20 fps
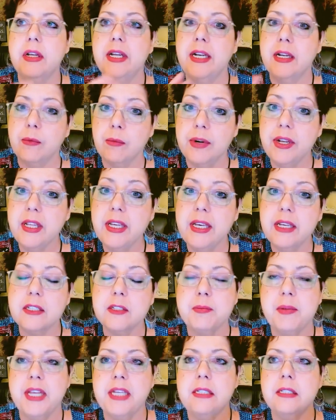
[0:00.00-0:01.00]
it really
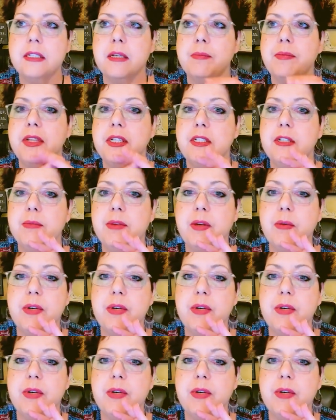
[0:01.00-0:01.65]
explains something to me,